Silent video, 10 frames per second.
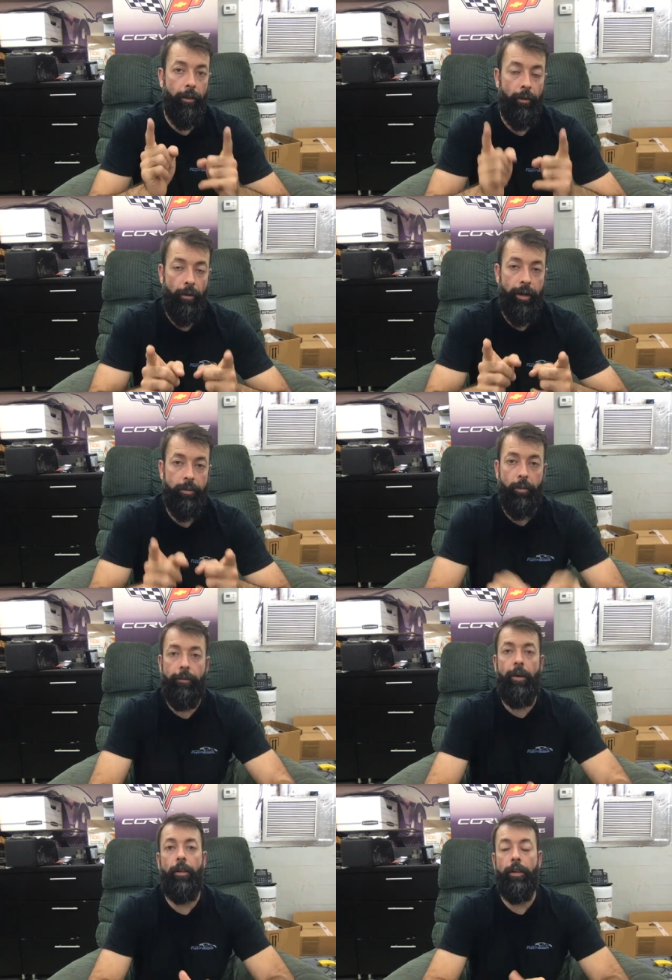the rest will
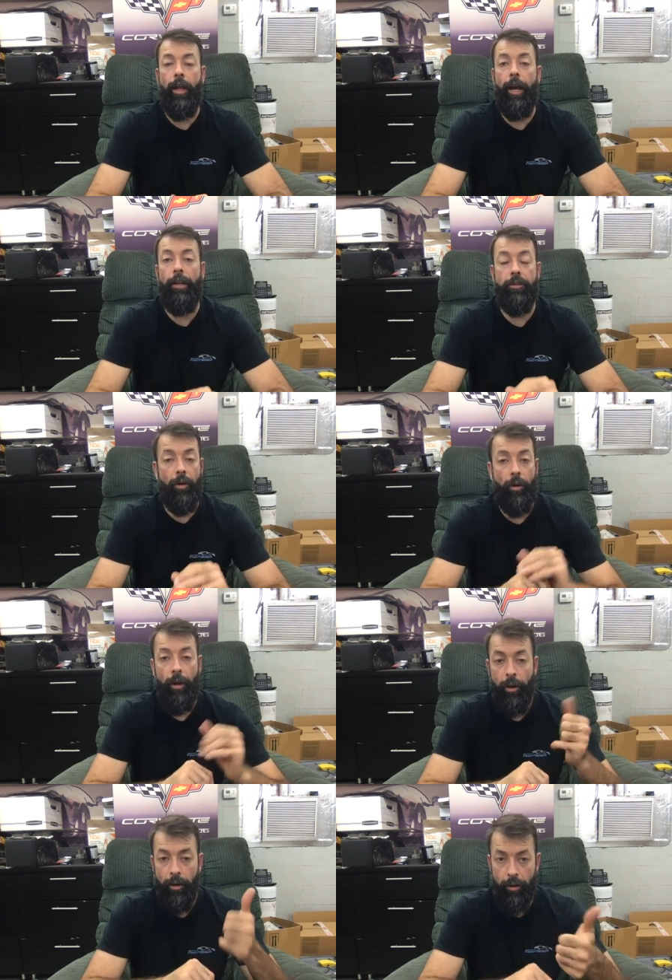fall in line. So
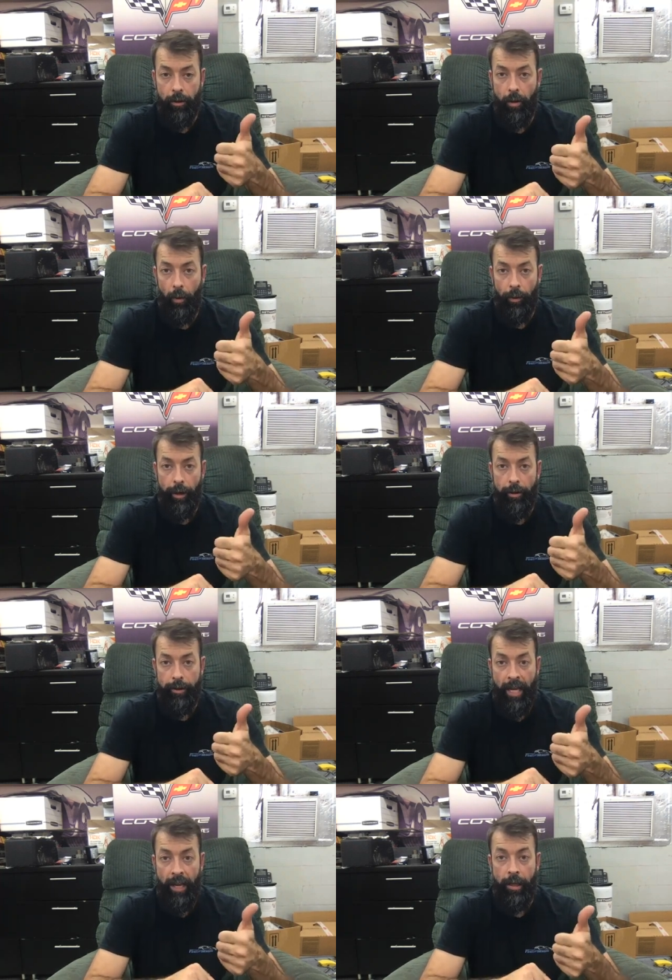good cold air
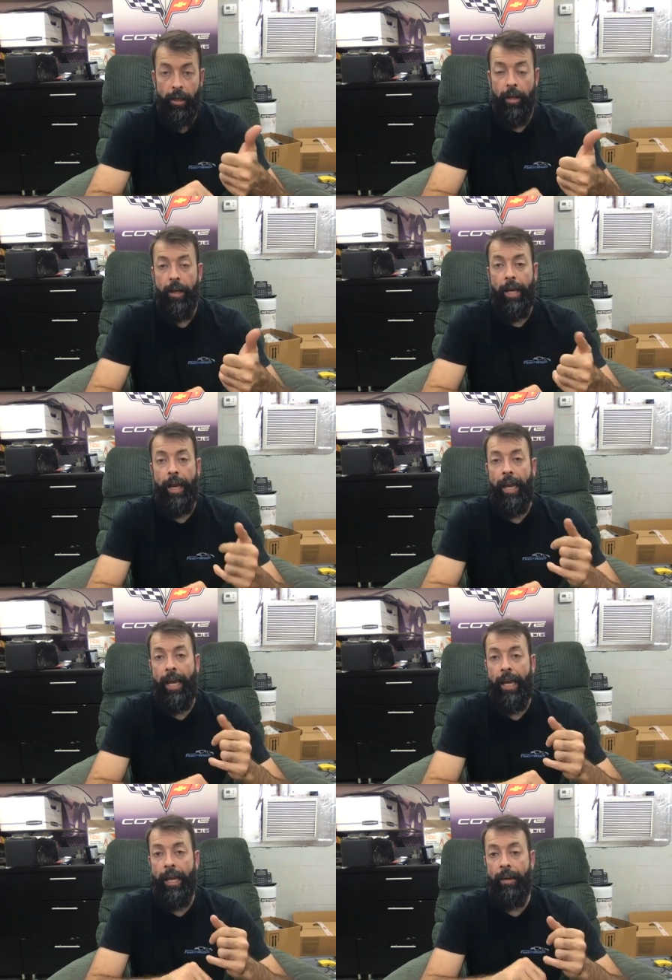intake,
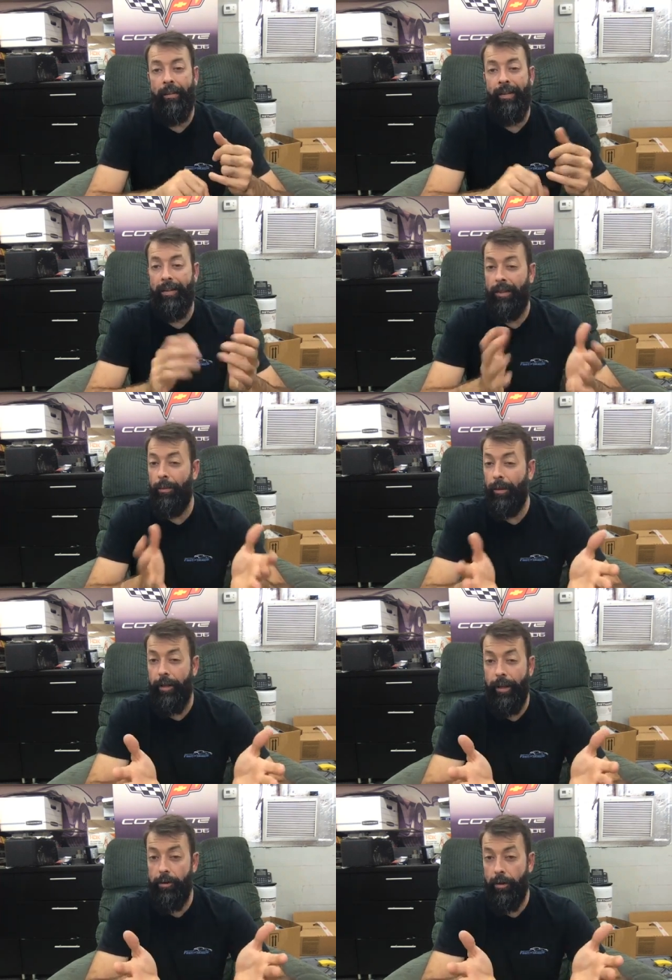and
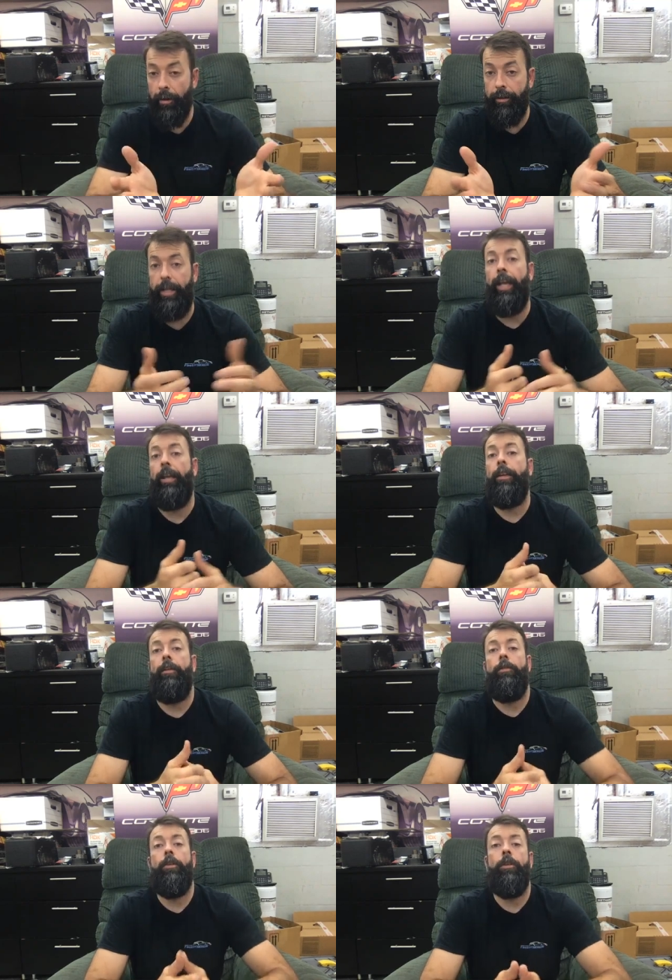typically a trunk tank.
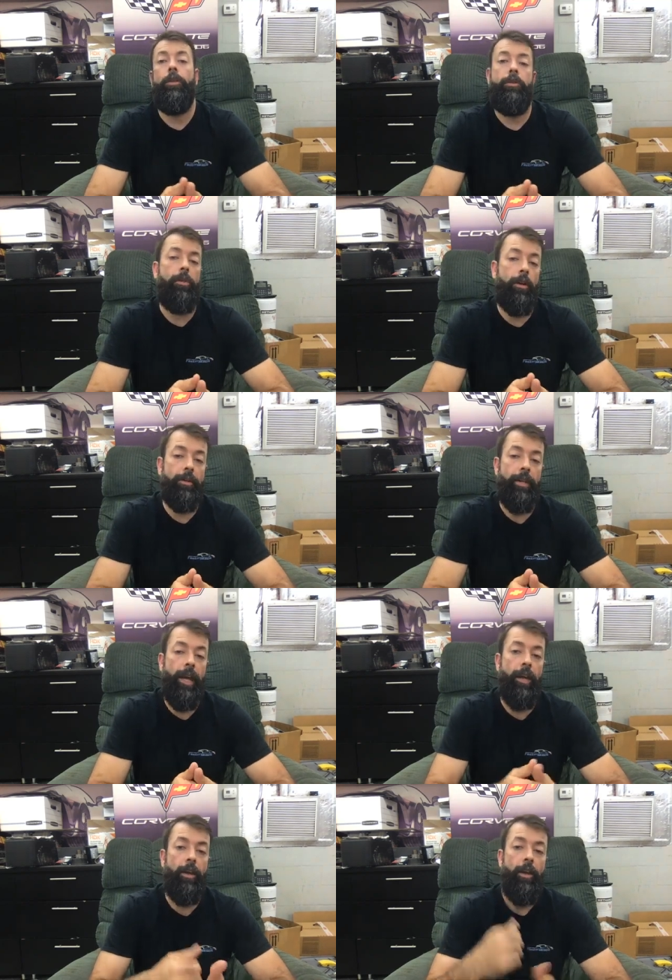If you can do a trunk
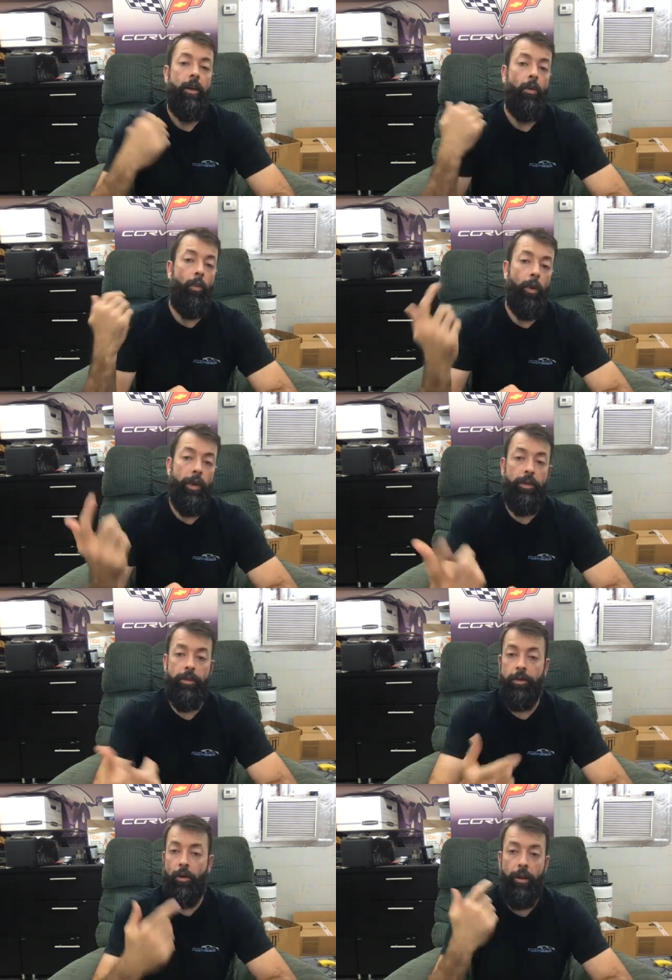tank with
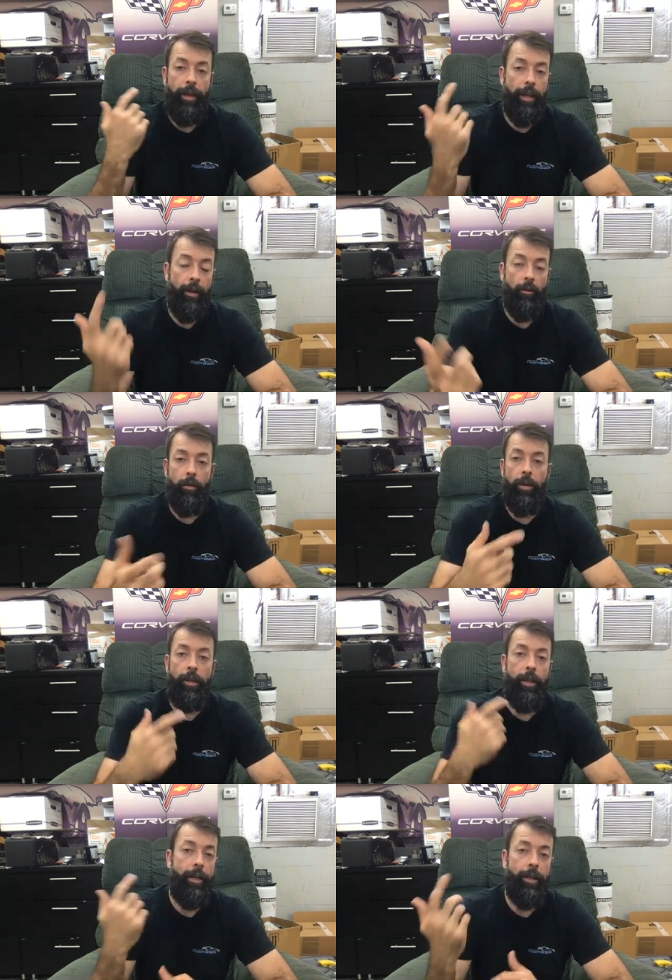circulating
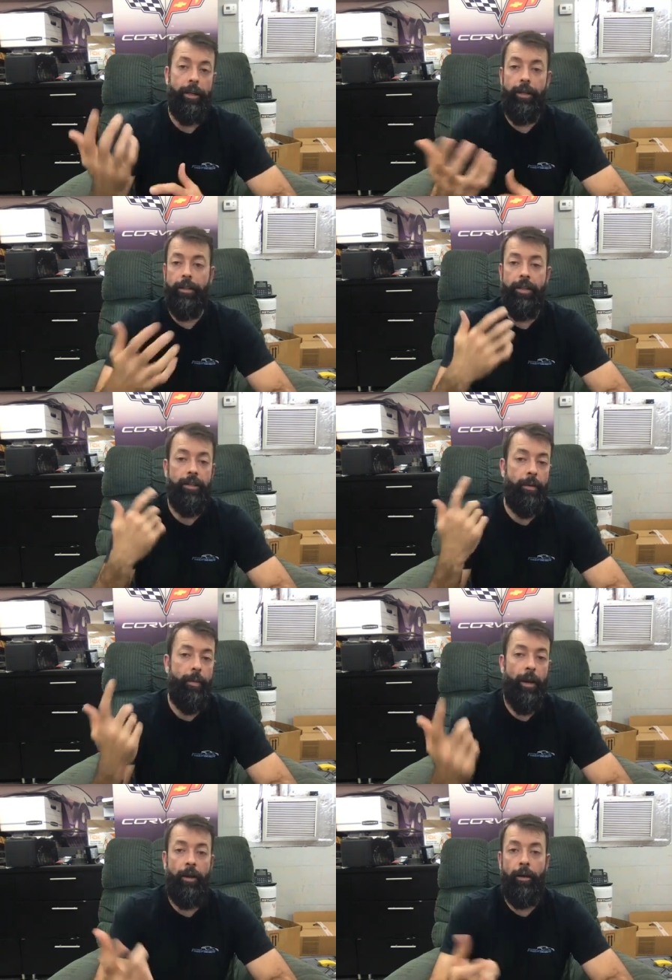really a decent
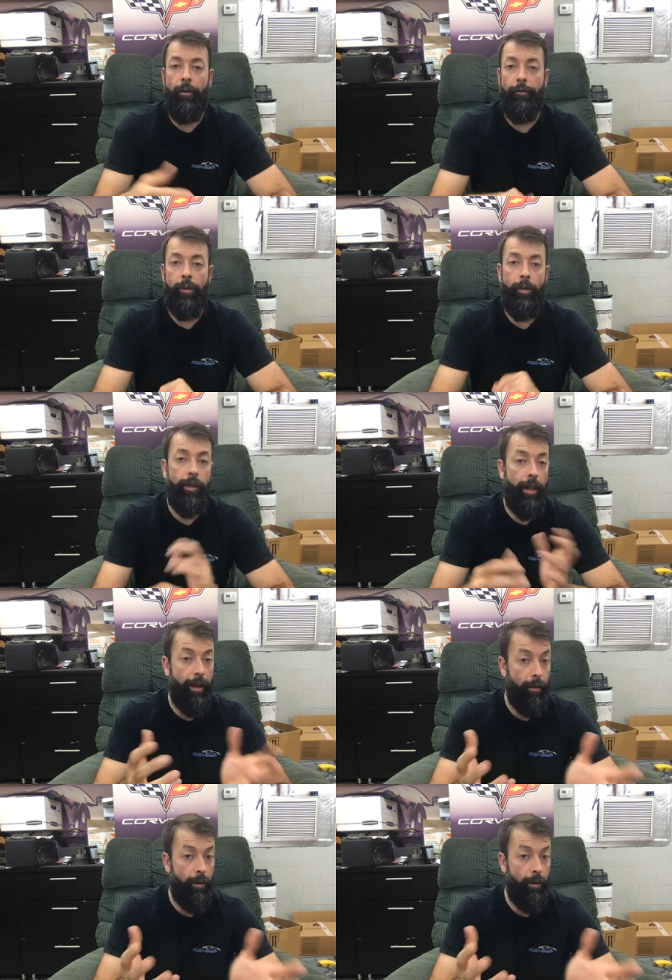amount of fluid, like